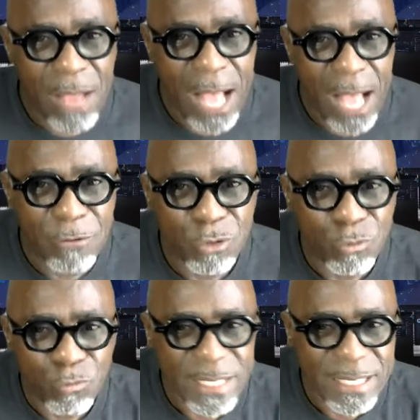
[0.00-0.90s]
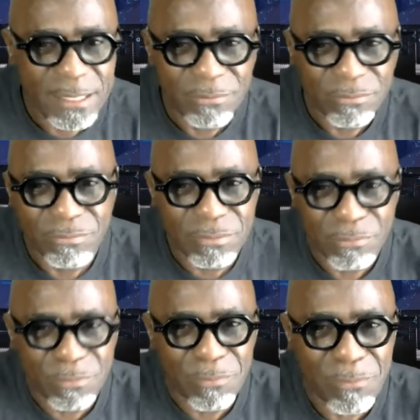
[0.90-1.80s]
how do we
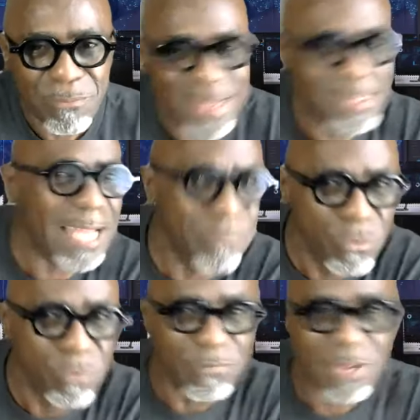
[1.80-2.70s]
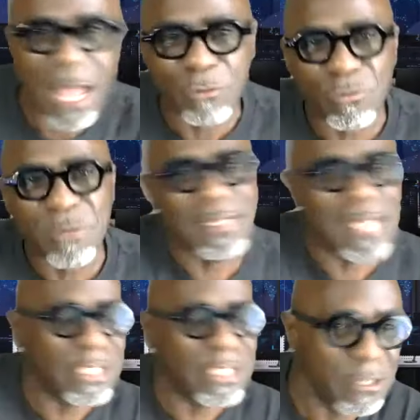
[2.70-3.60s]
make that move? How do we make
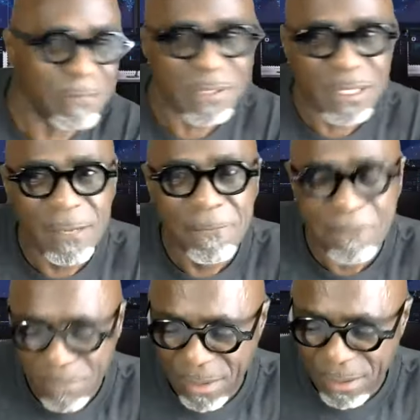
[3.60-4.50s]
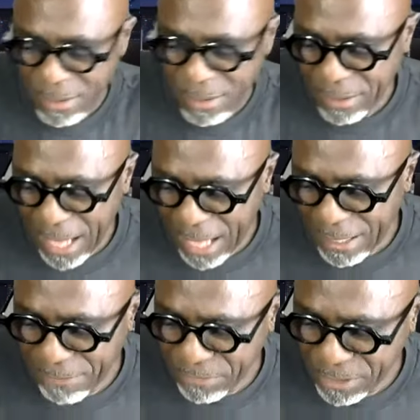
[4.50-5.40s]
that shift? Uh,
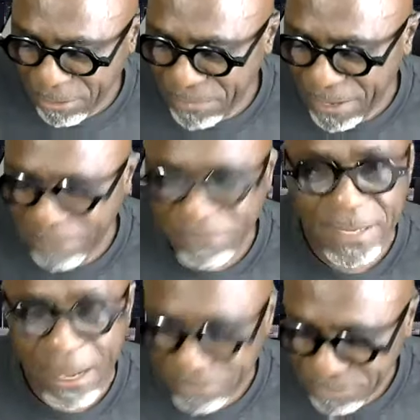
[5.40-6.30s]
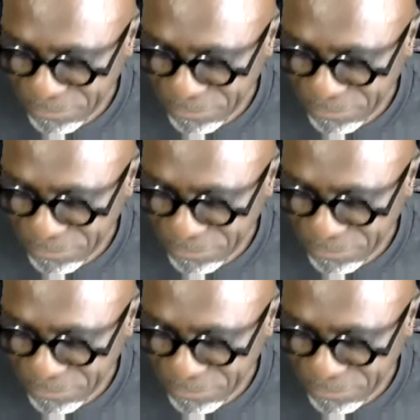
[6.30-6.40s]
let me stop there for now.